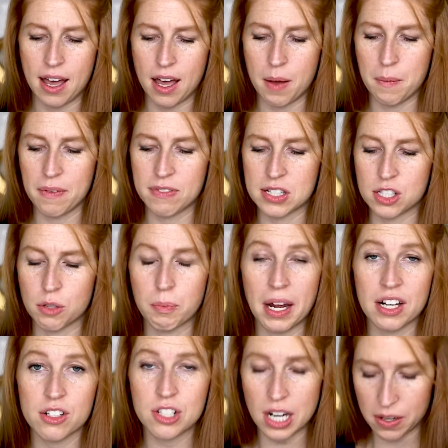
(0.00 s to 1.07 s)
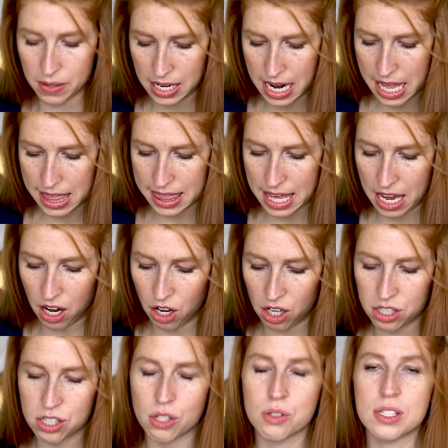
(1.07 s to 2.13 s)
If it's your bridal shower, they
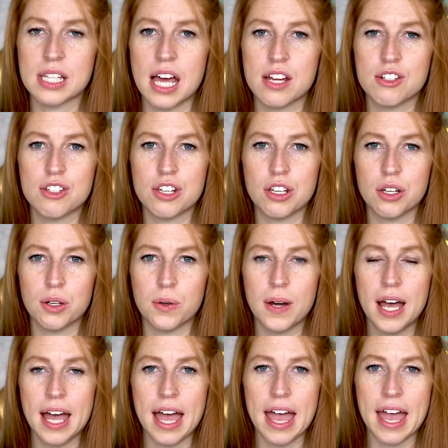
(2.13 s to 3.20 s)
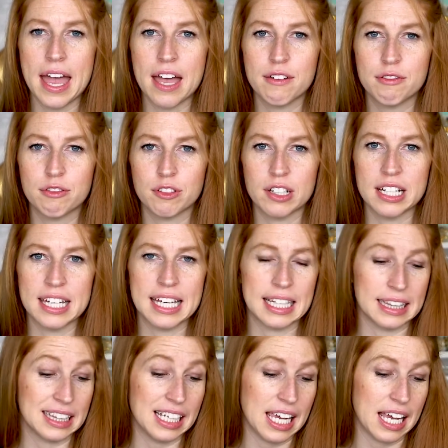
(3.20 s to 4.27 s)
also send you a free
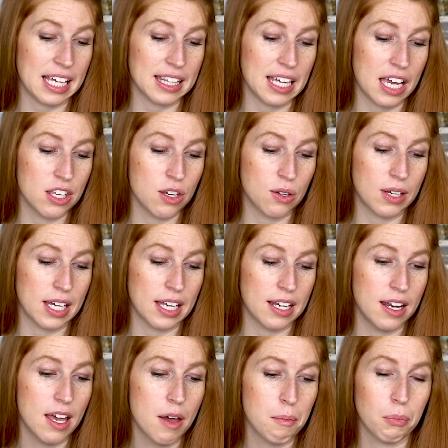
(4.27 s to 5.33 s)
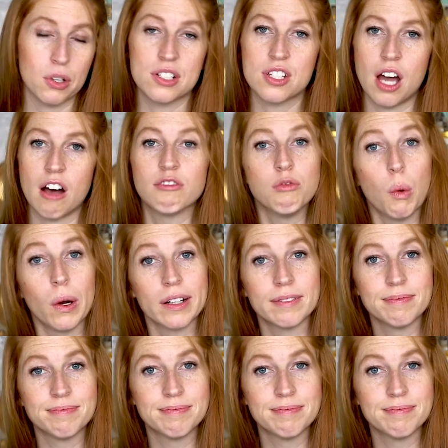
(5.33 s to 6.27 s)
link that you can print off more.